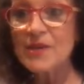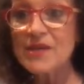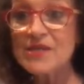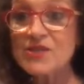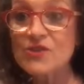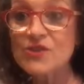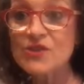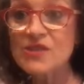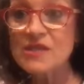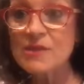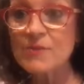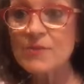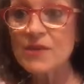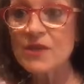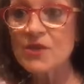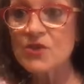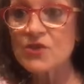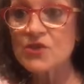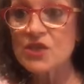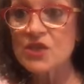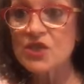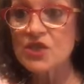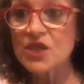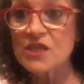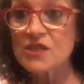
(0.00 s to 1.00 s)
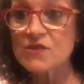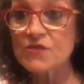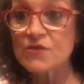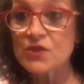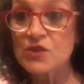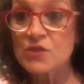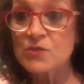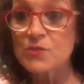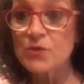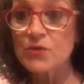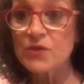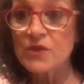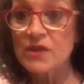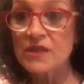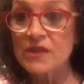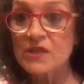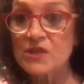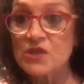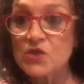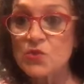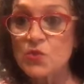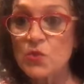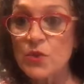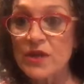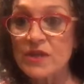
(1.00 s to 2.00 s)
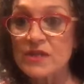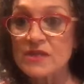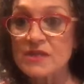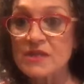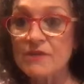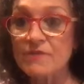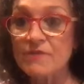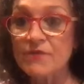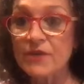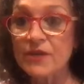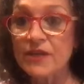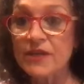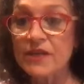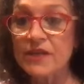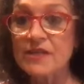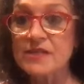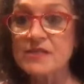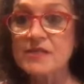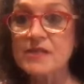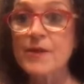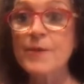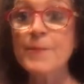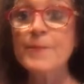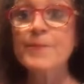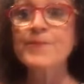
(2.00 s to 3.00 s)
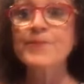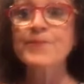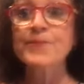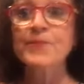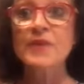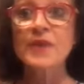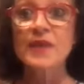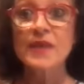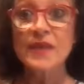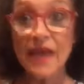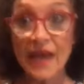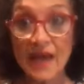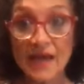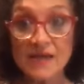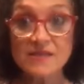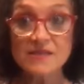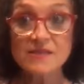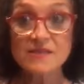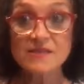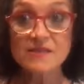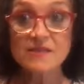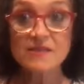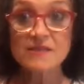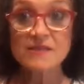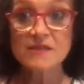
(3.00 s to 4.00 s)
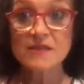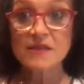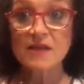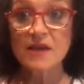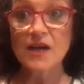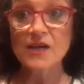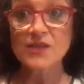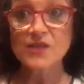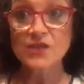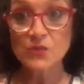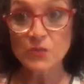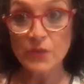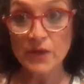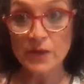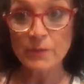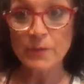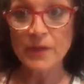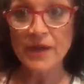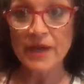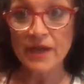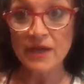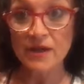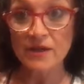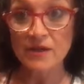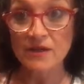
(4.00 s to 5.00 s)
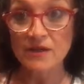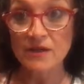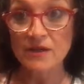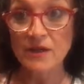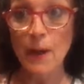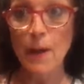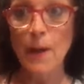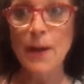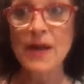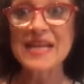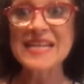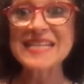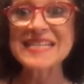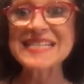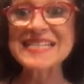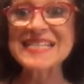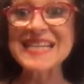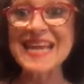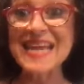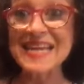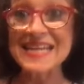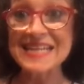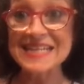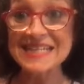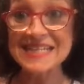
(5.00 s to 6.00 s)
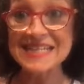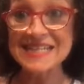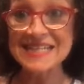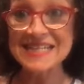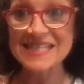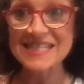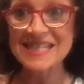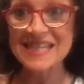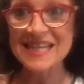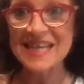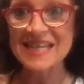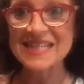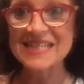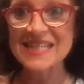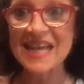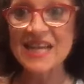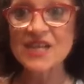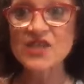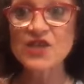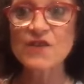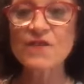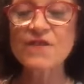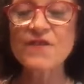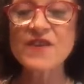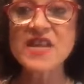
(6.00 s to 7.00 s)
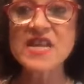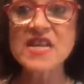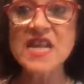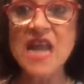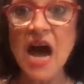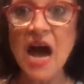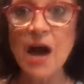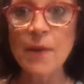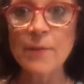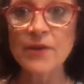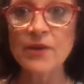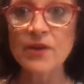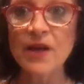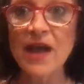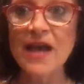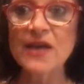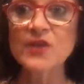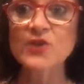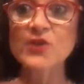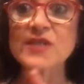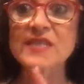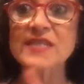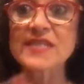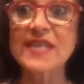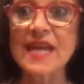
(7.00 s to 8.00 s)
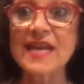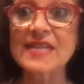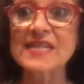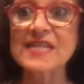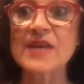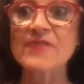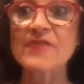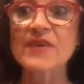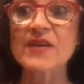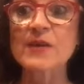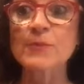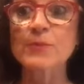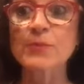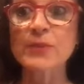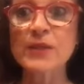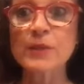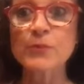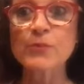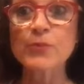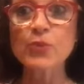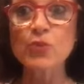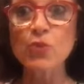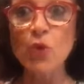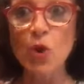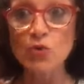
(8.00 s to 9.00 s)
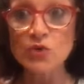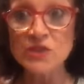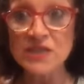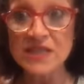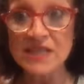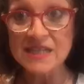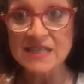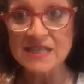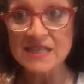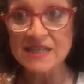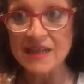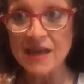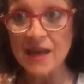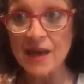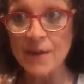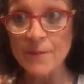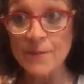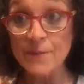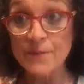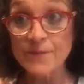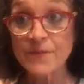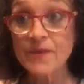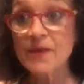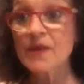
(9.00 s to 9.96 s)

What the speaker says: Is there something you suggest for a smoothie that sweetens them for kids? Yes, a sweet pear. Dates. Dates are phenomenal. Actually, dates have a complete protein to them.